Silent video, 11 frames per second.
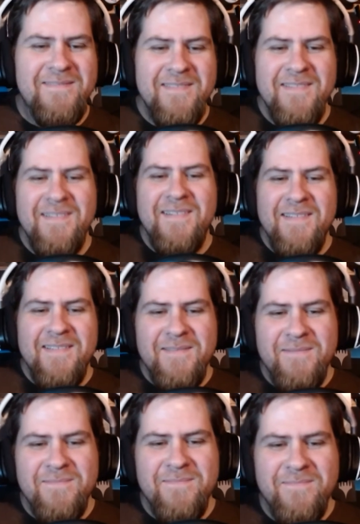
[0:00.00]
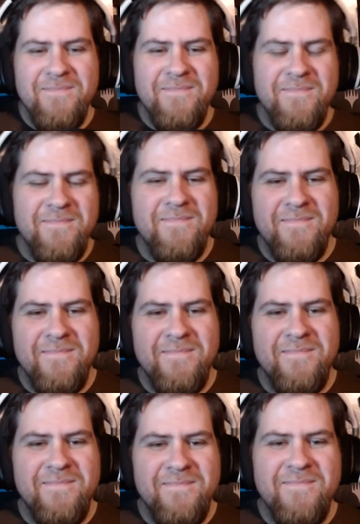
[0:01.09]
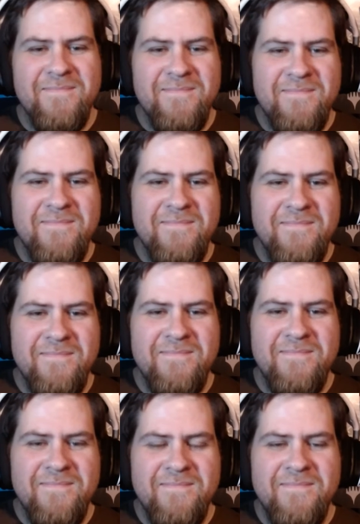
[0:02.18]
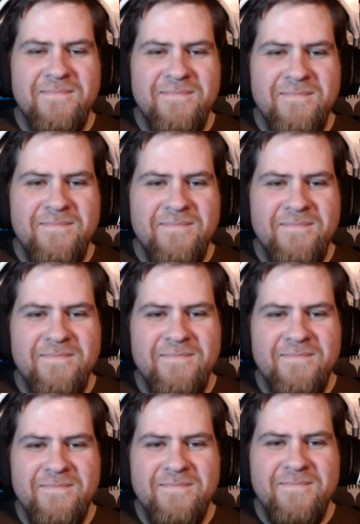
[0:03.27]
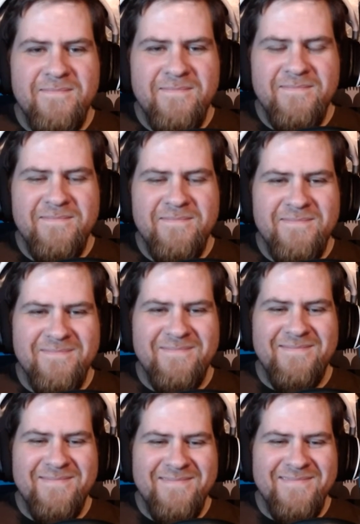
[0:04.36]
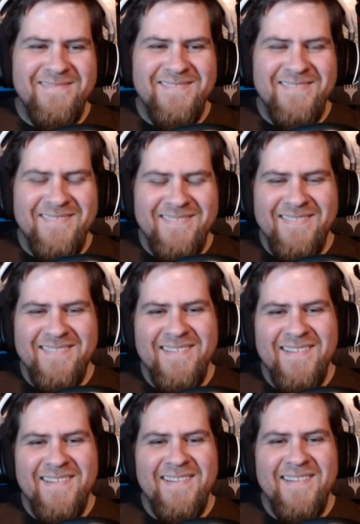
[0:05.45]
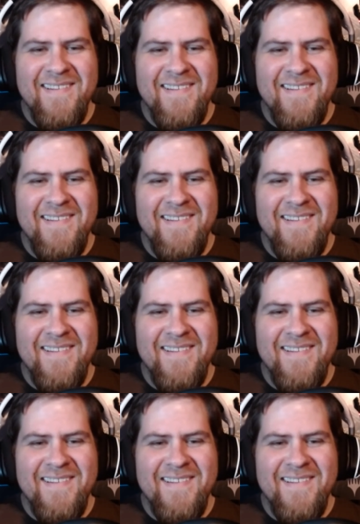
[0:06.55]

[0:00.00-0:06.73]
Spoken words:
(silent)